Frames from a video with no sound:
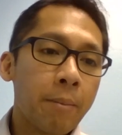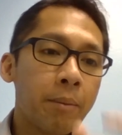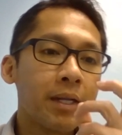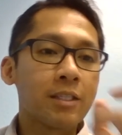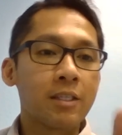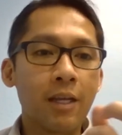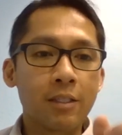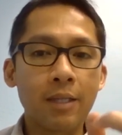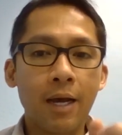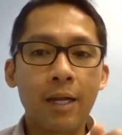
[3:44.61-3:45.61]
but it's
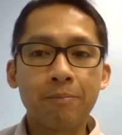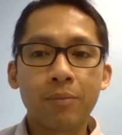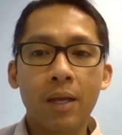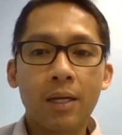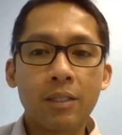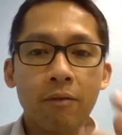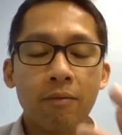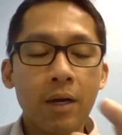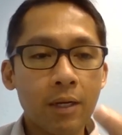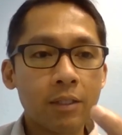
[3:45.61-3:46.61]
it's that uh, de
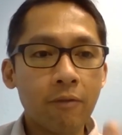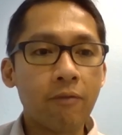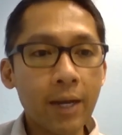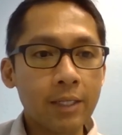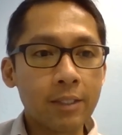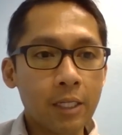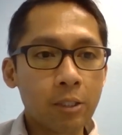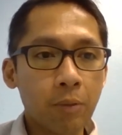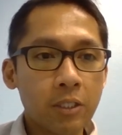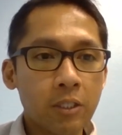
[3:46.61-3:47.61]
uh, device that
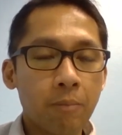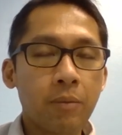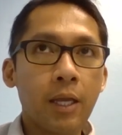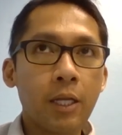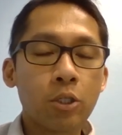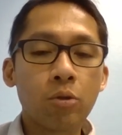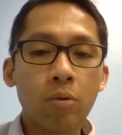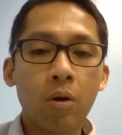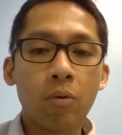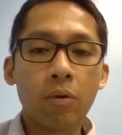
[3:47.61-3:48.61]
splits up H
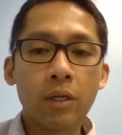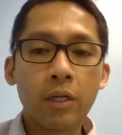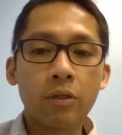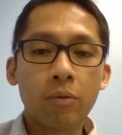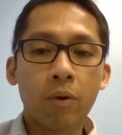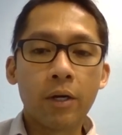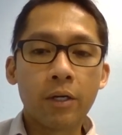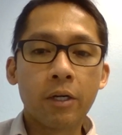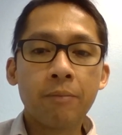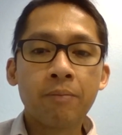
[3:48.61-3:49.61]
two O in your water.